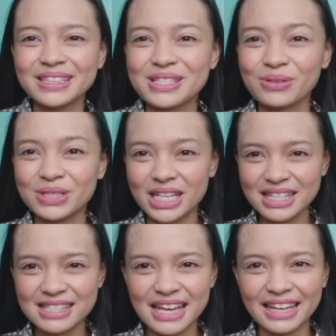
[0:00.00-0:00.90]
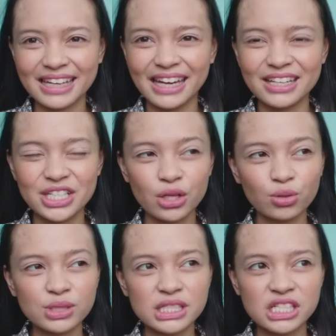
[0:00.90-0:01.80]
So Jin-Sayeng, she
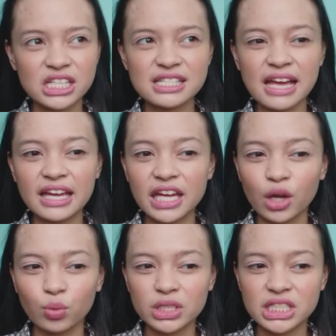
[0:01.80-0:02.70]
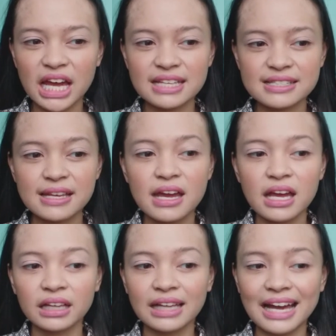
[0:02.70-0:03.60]
rules Jin-Sayeng, which has
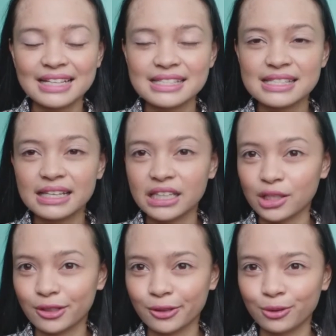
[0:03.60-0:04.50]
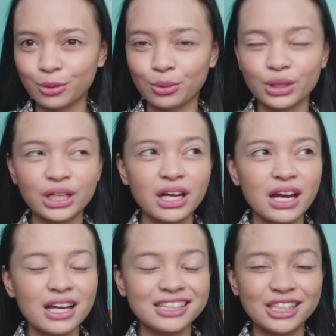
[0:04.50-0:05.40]
clans that include
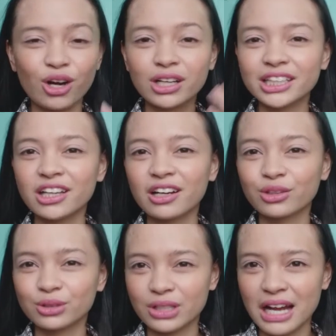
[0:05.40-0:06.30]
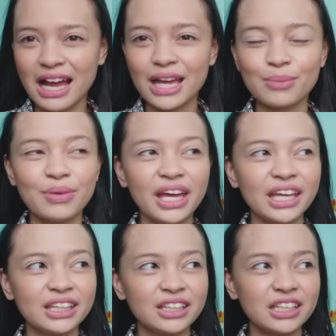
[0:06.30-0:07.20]
the Oren-yaro tribe
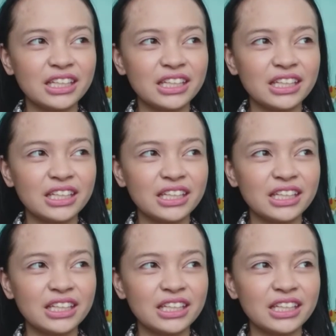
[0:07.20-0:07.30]
and the